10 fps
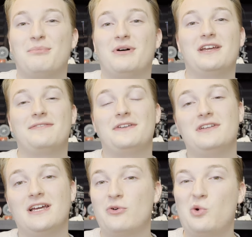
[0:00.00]
But if you
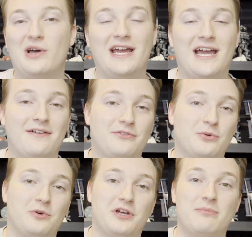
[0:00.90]
never want to have to
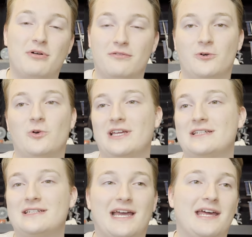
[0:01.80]
worry about voting
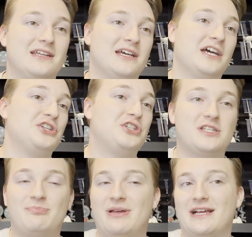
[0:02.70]
again,
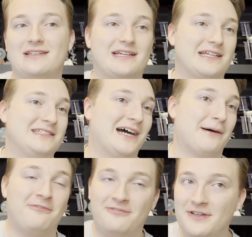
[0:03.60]
just pick like a
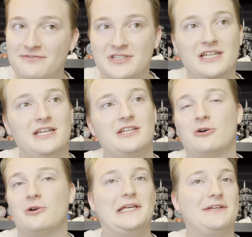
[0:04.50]
top 15
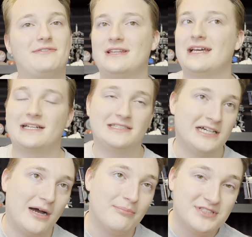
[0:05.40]
or even like a
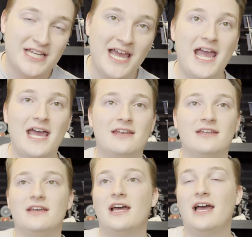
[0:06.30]
top
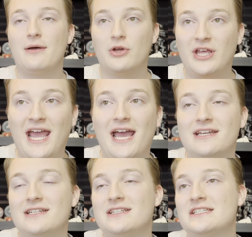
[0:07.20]
10
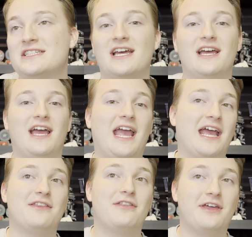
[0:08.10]
candidate,
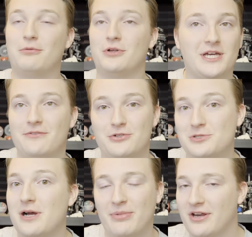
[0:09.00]
and they will never
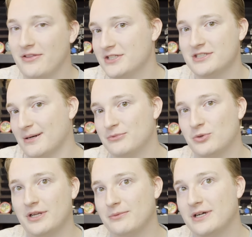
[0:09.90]
drop out of the top
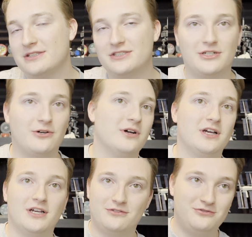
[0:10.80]
21. So
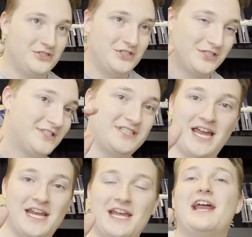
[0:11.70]
just
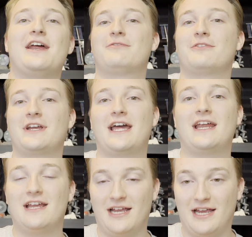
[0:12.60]
set it and forget
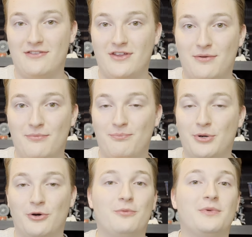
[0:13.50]
it, and then
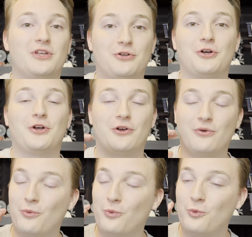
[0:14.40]
boom, you'll earn
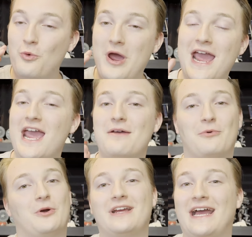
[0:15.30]
way
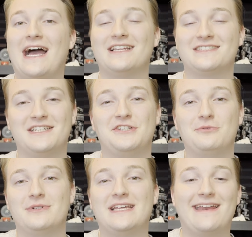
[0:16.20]
more gas than
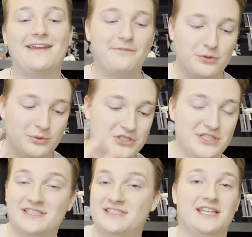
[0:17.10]
you would get if you were
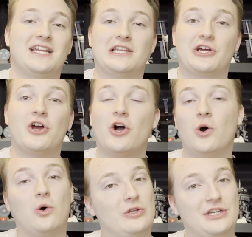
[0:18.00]
just sitting there
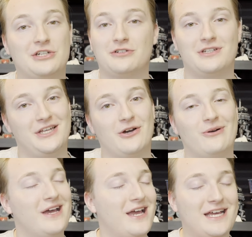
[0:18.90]
holding your
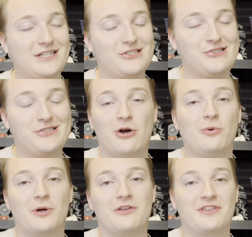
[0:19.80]
Neo. It's so
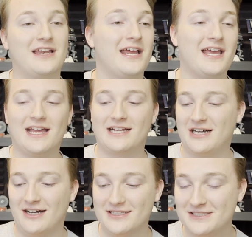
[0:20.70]
worth it. It
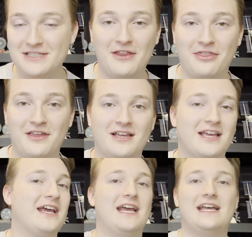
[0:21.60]
costs
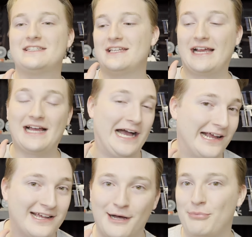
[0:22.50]
nothing. It's like
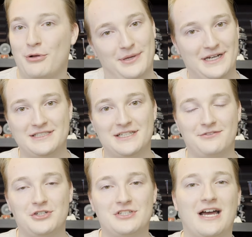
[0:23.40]
a couple minutes
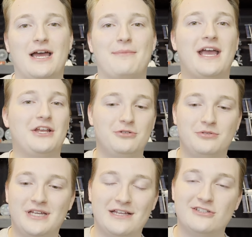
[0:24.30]
of your time and you
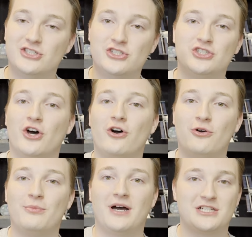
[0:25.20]
gain
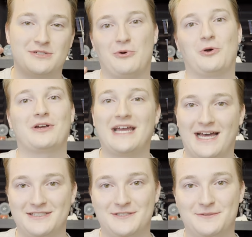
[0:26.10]
so much more
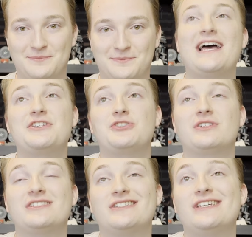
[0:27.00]
gas. As you
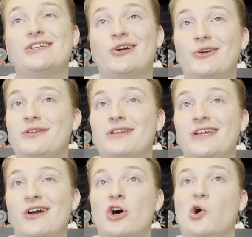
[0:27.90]
can see,
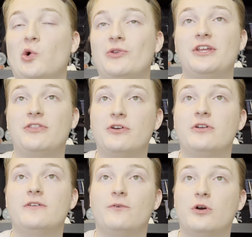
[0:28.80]
currently only
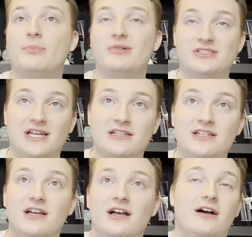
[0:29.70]

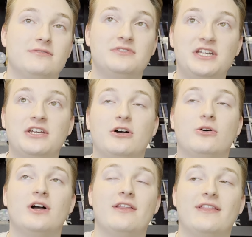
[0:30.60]
34% of
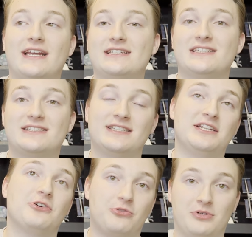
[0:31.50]
Neo that exists in
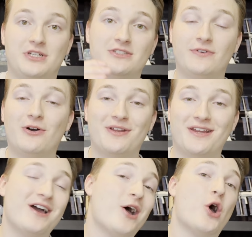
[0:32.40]
Neo 3 is voted.